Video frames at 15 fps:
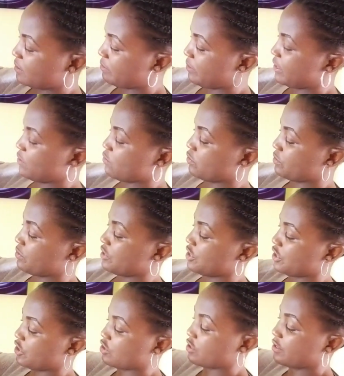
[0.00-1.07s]
When you switch
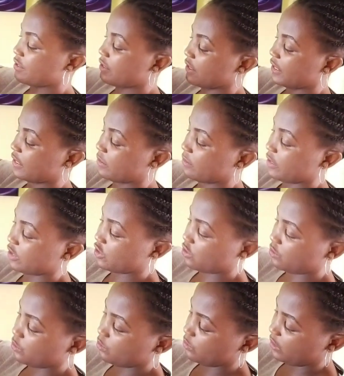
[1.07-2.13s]
it on, it will show
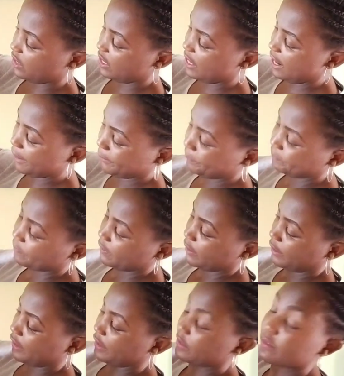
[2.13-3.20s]
you here.
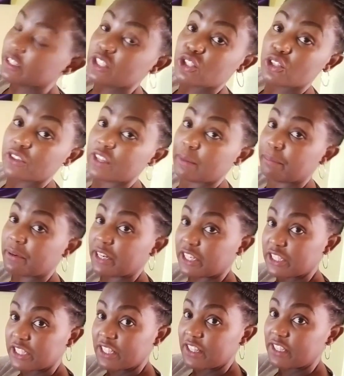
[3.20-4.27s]
It will show the
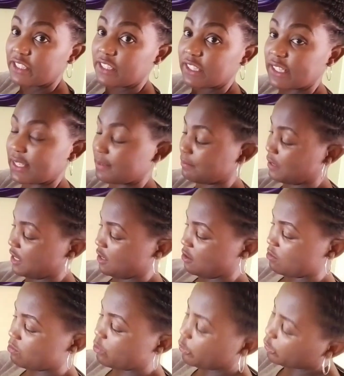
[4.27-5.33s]
pressure that is being
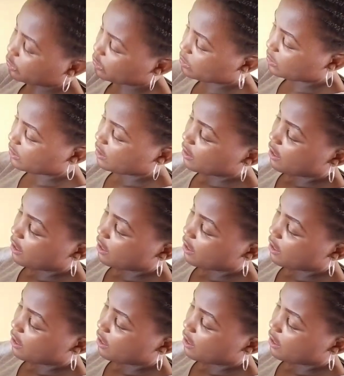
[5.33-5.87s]
cooked.